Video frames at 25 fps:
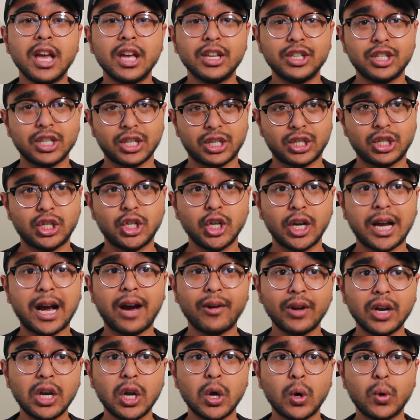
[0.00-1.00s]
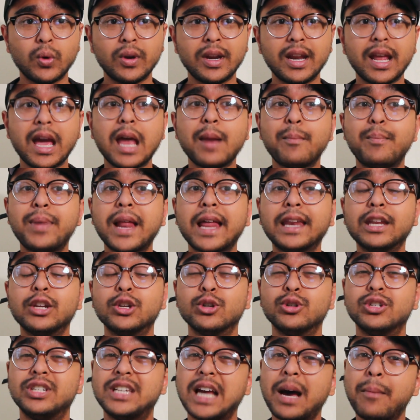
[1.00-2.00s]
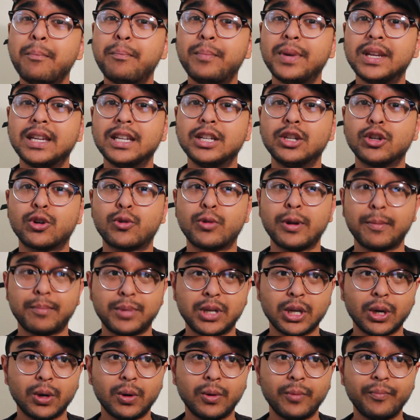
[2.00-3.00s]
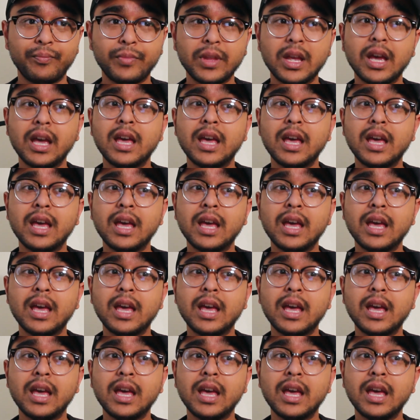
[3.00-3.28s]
just took out a loan and plan to dump it into crypto